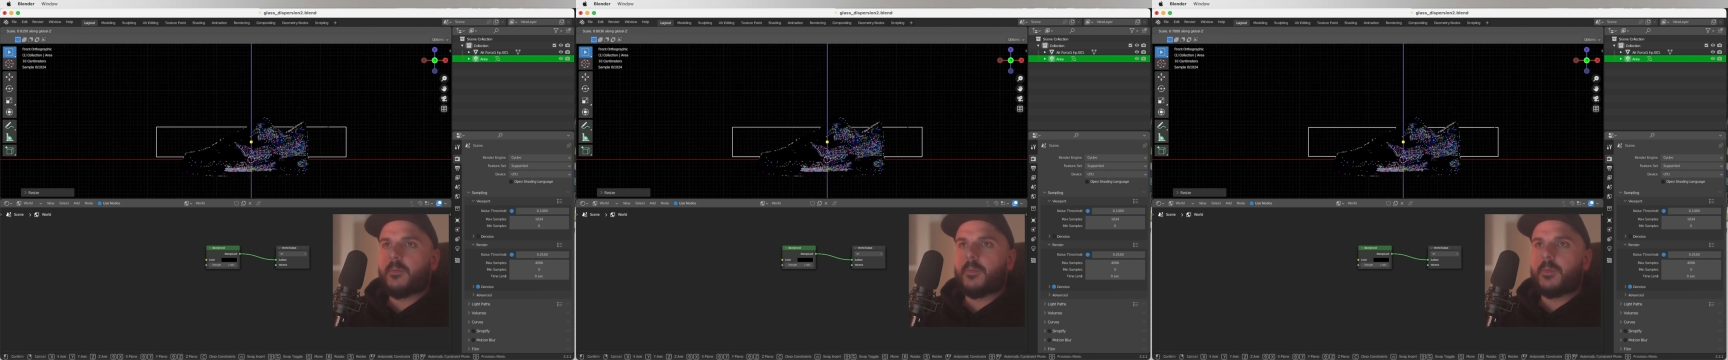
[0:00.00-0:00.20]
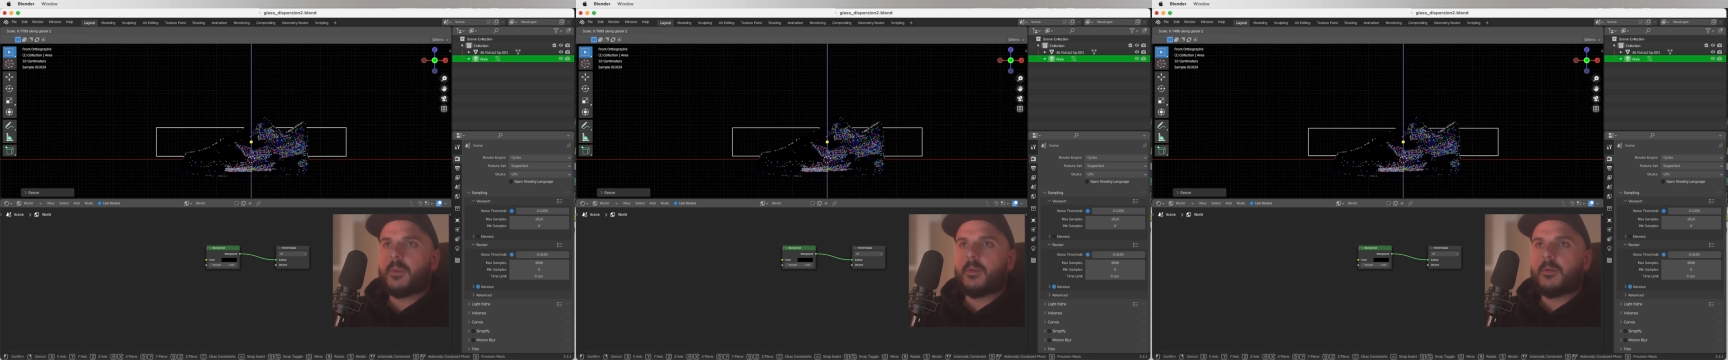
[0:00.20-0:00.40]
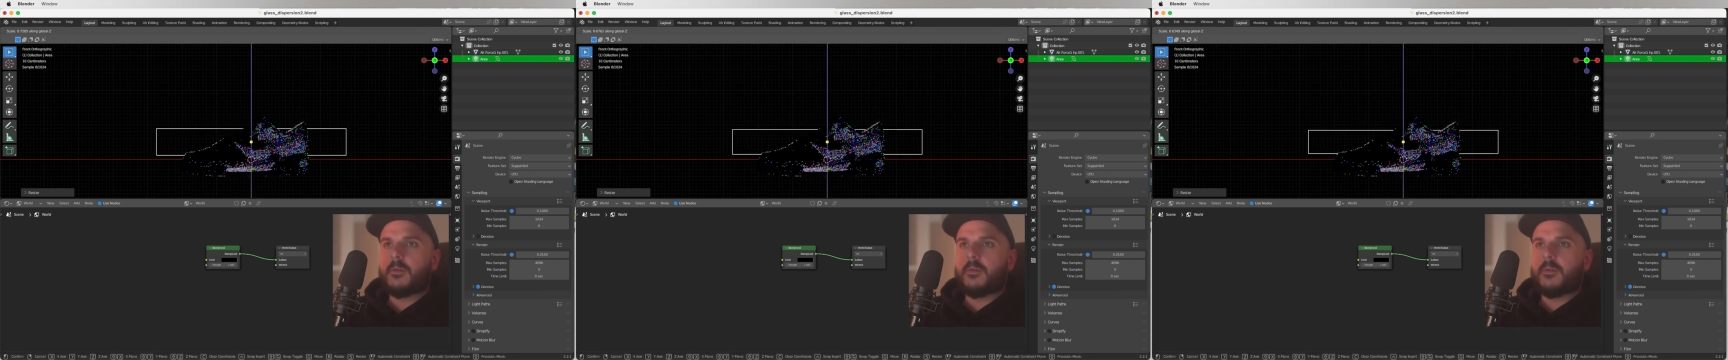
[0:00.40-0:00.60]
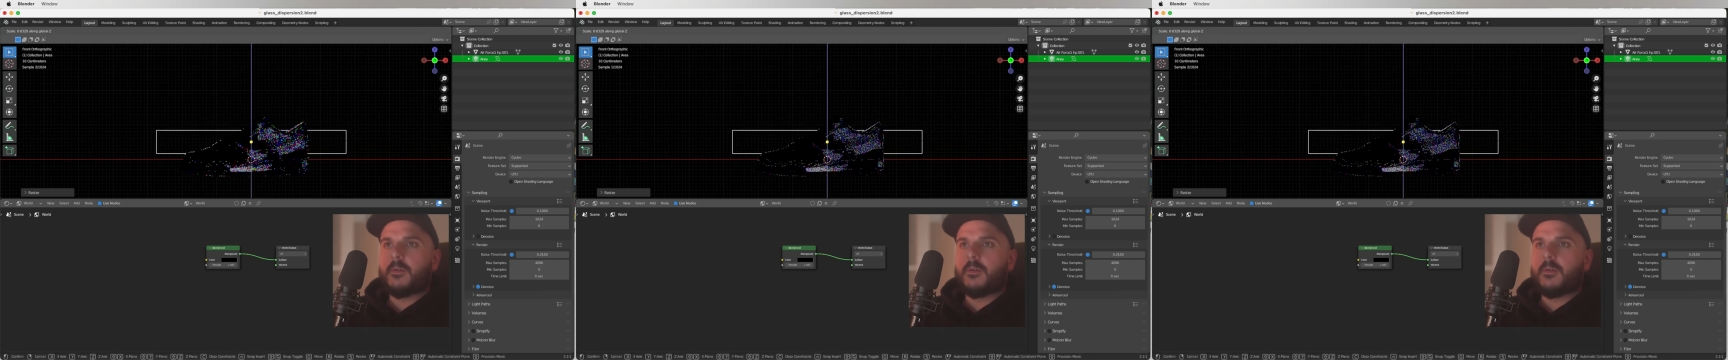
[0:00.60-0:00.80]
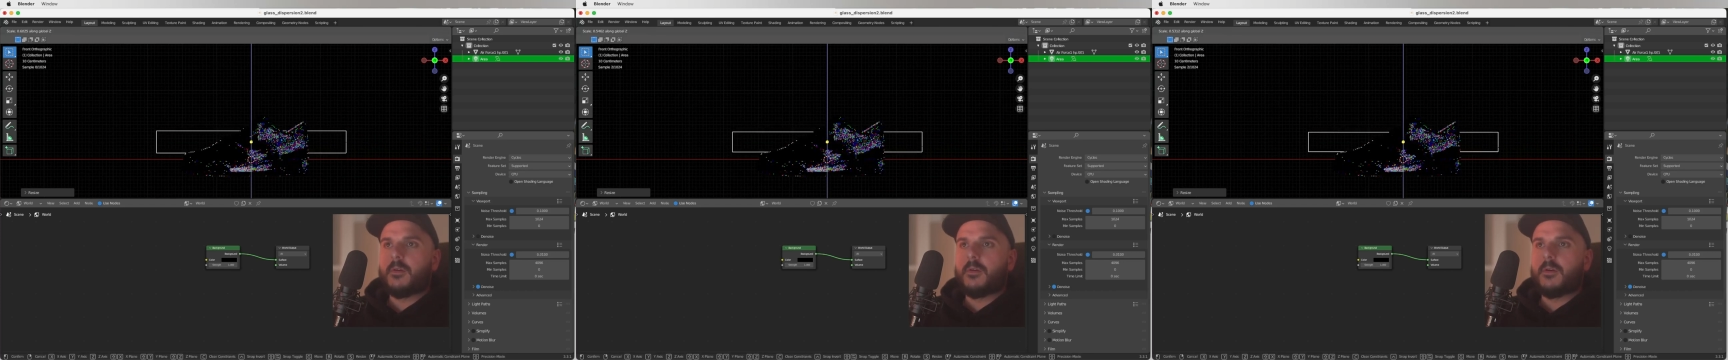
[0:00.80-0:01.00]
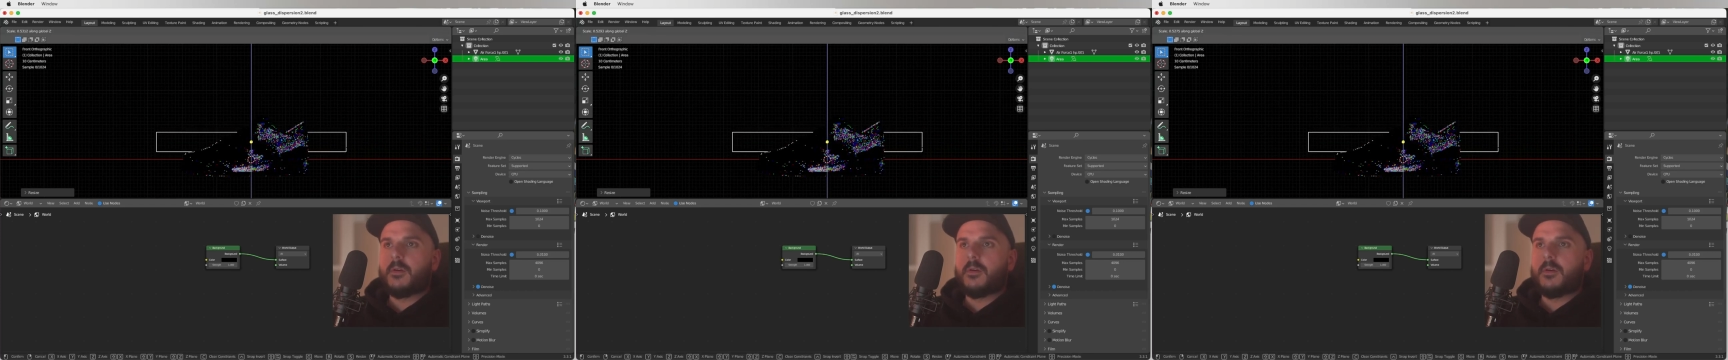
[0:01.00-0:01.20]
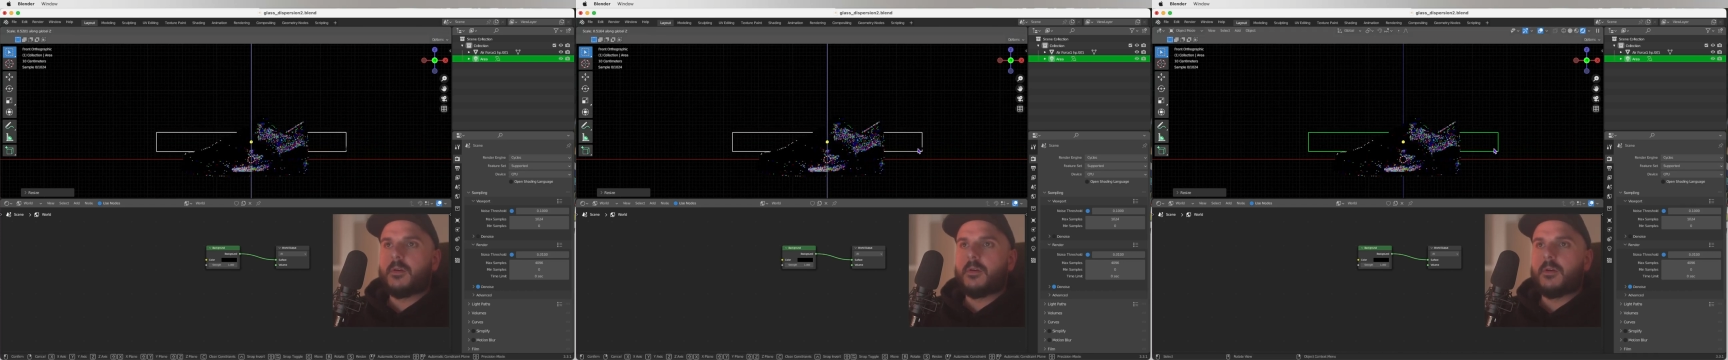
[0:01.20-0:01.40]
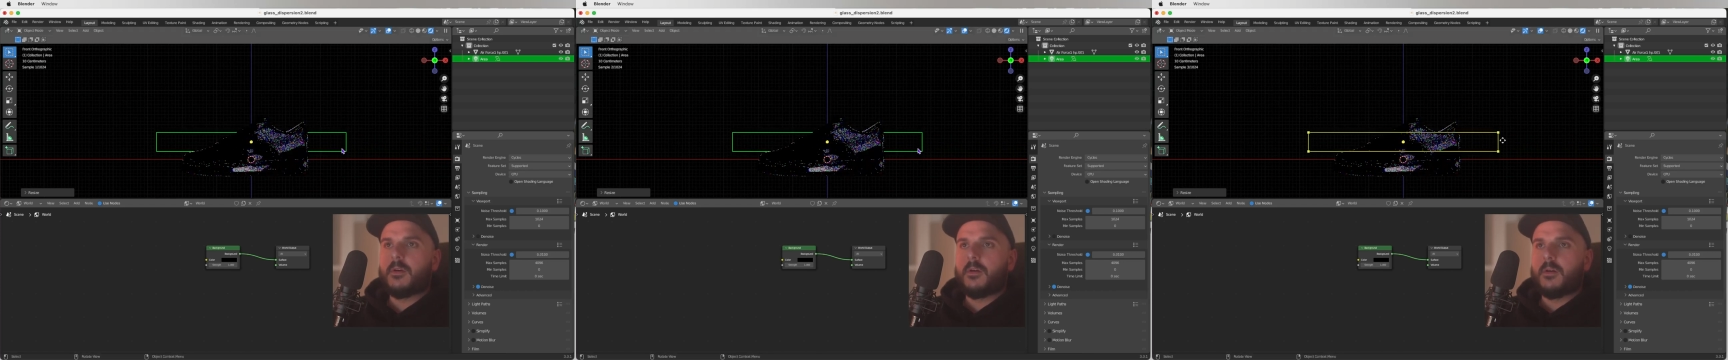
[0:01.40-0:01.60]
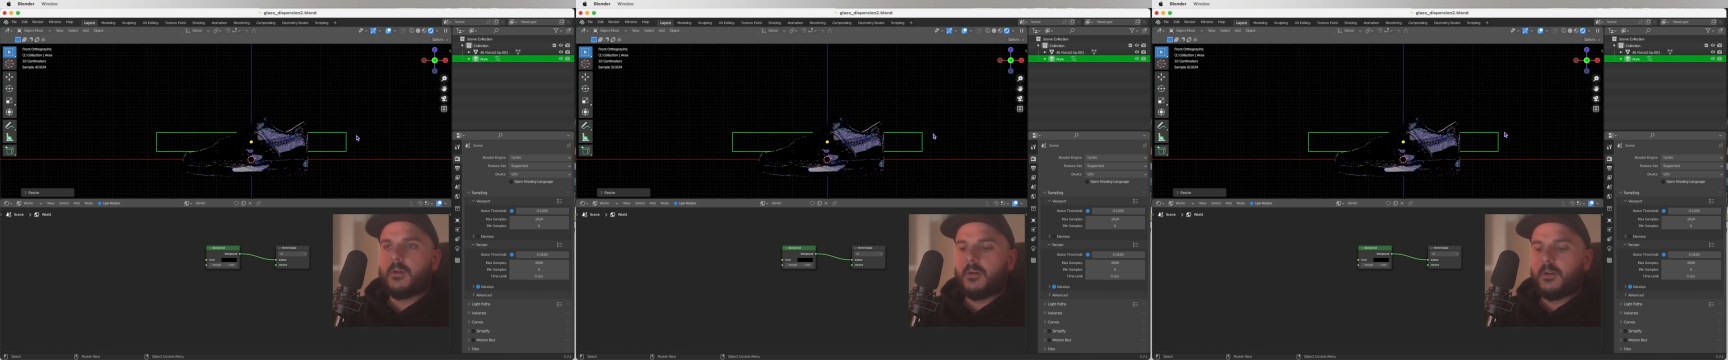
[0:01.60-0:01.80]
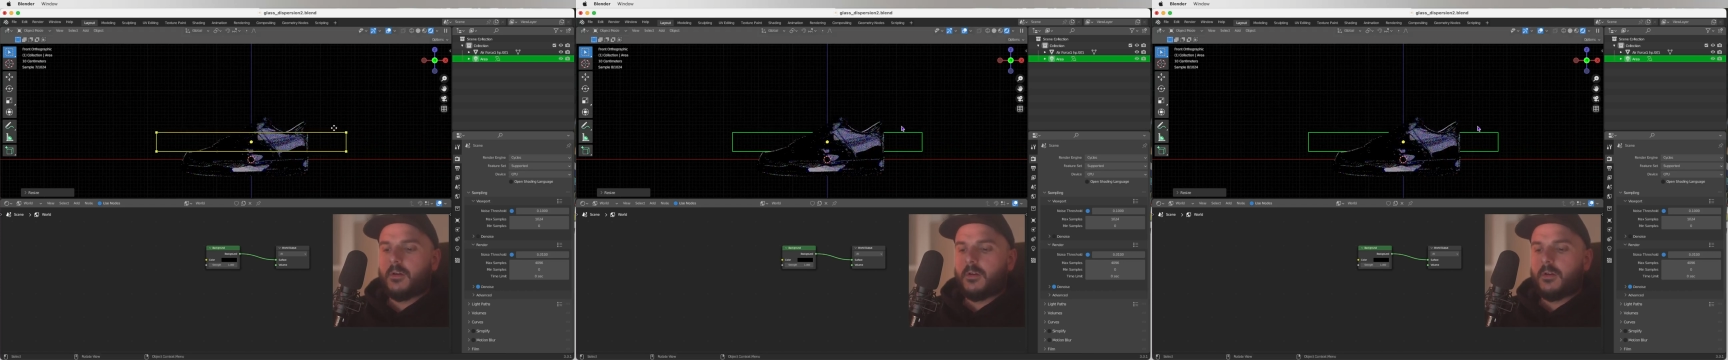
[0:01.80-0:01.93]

Nothing is said.